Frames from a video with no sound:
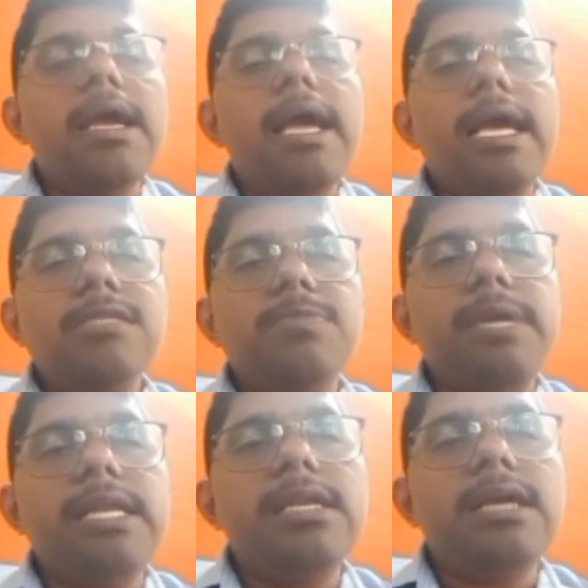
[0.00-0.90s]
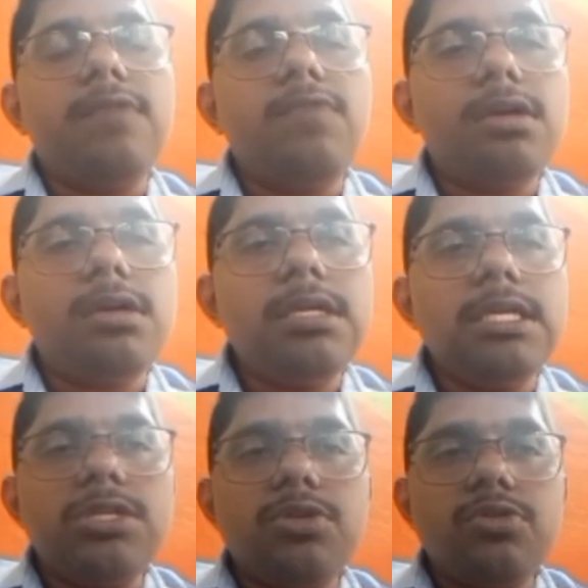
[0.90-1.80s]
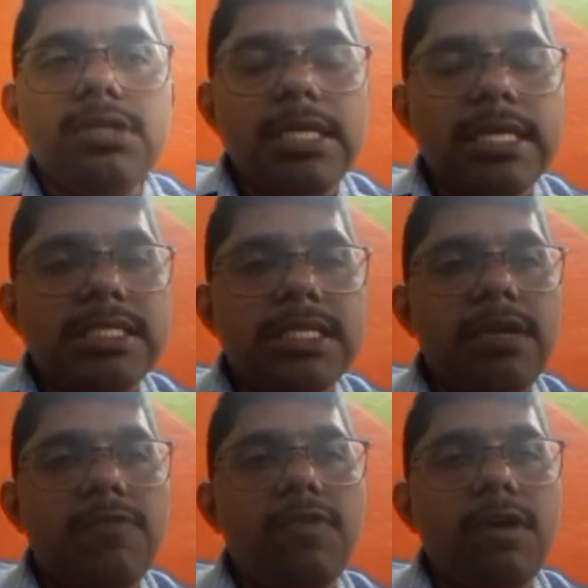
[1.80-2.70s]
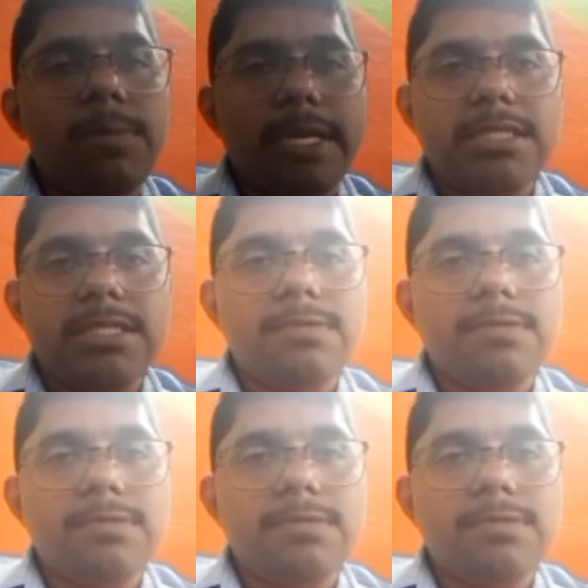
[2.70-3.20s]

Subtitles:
has been converted into STL format,